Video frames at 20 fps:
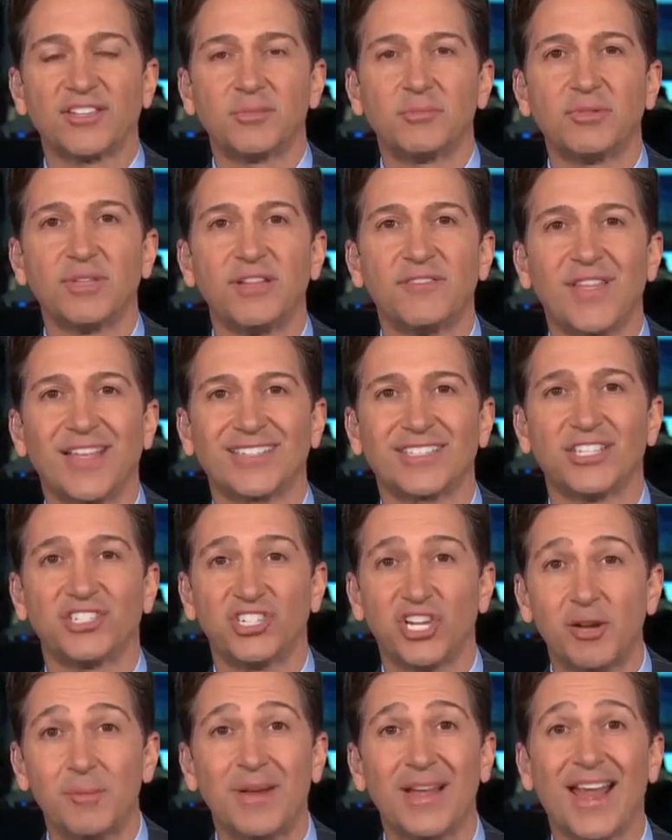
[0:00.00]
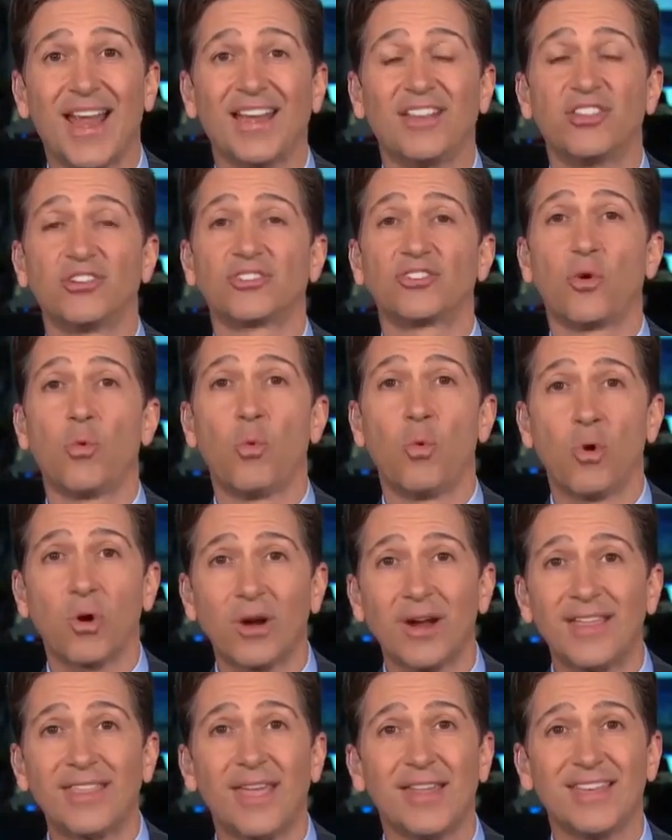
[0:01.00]
believe that's legitimate, and there's a worry
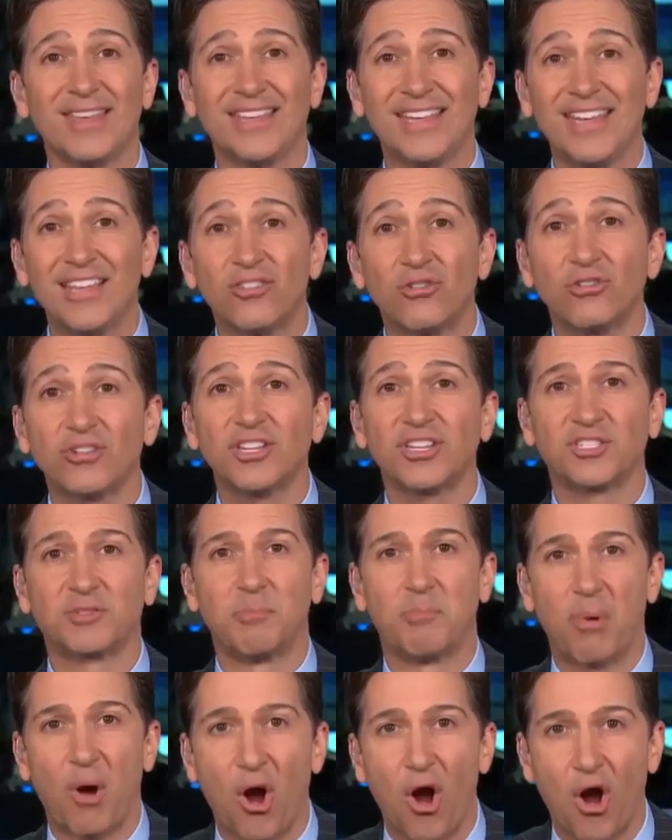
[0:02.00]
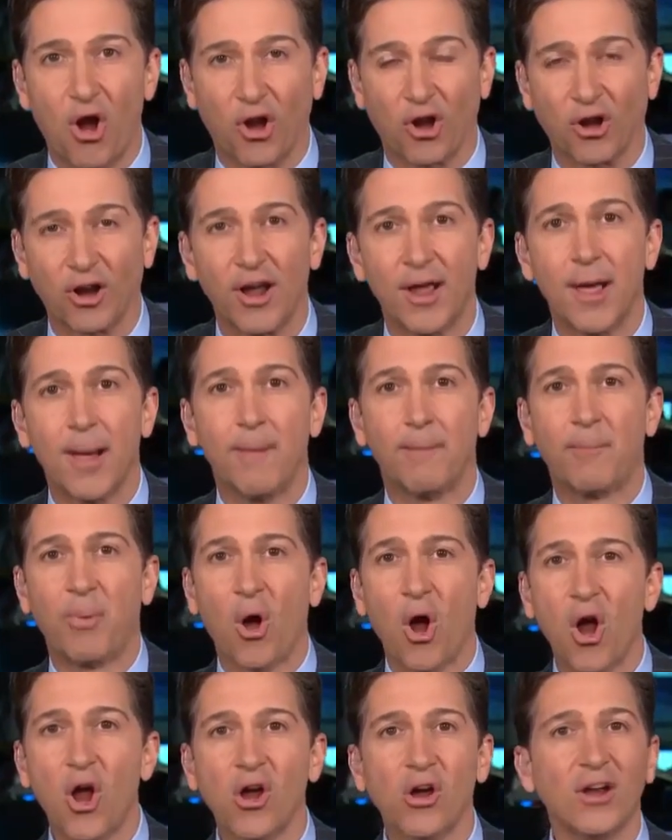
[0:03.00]
that neither does Barr.
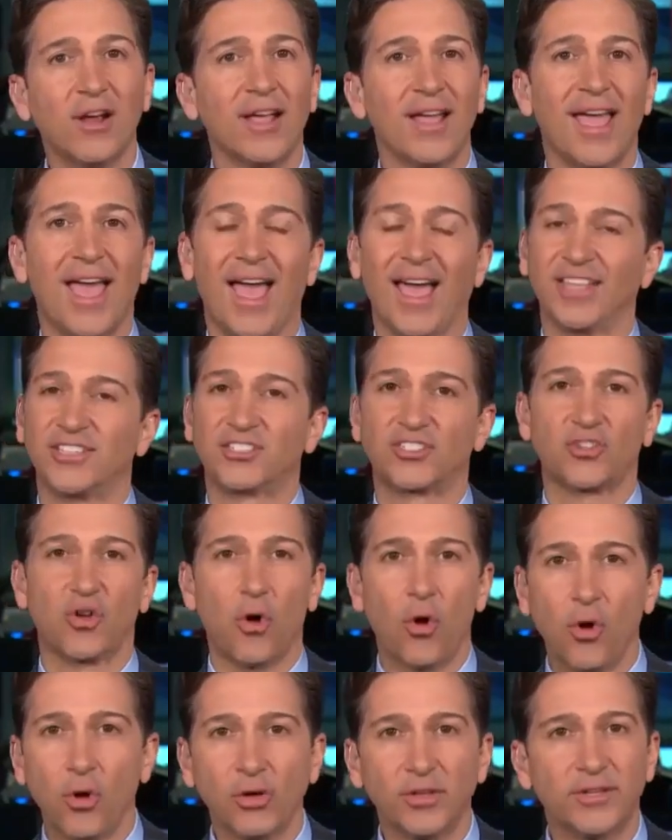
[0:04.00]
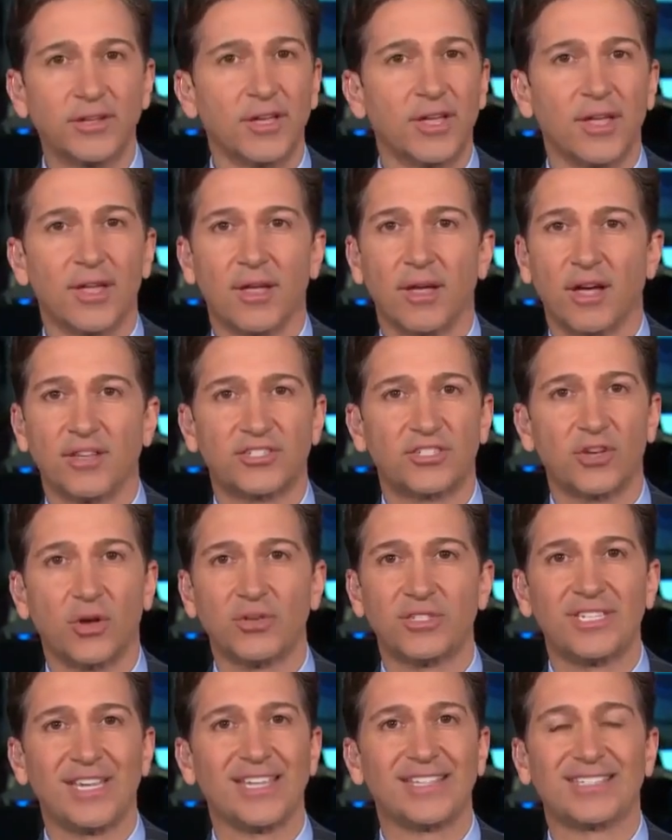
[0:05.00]
Barr has told
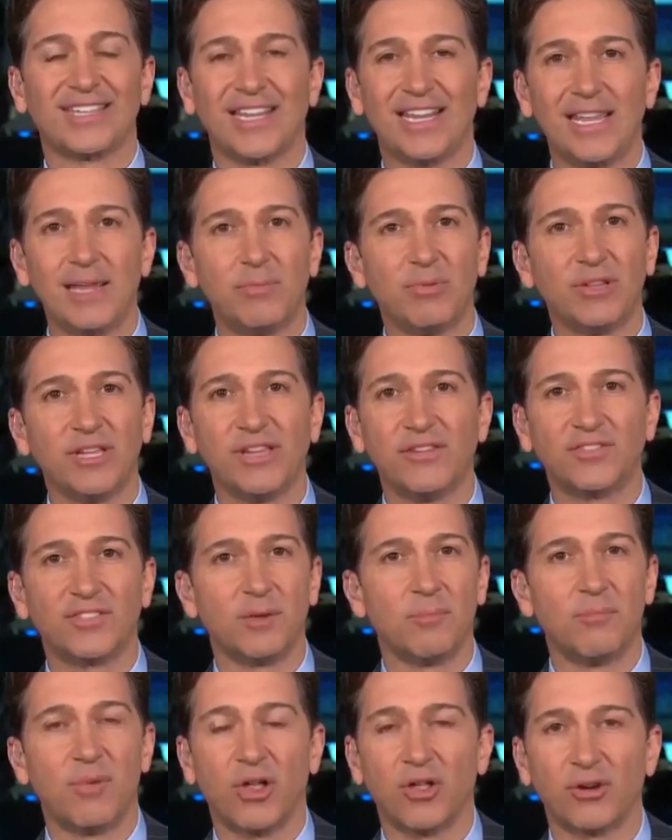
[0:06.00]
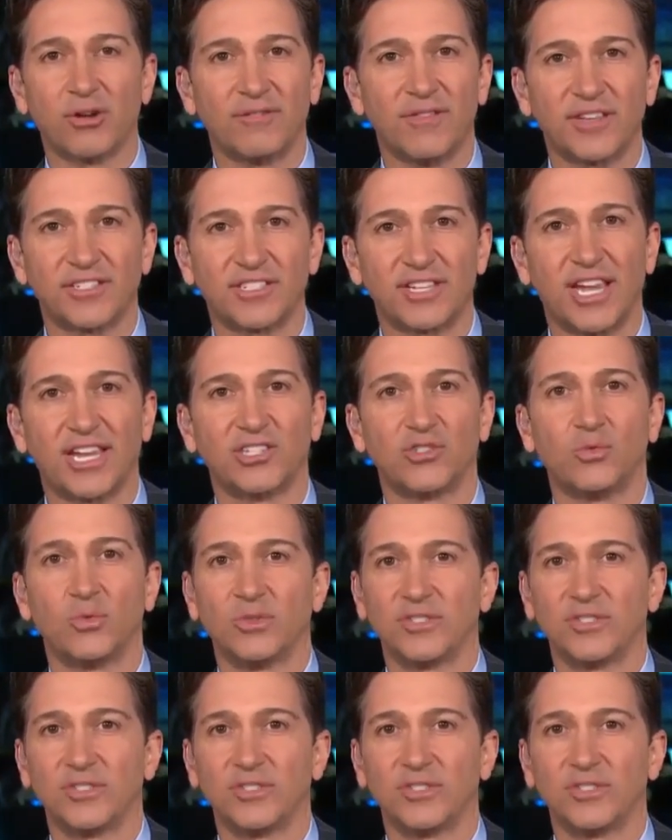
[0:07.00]
associates that he believes the Mueller investigation was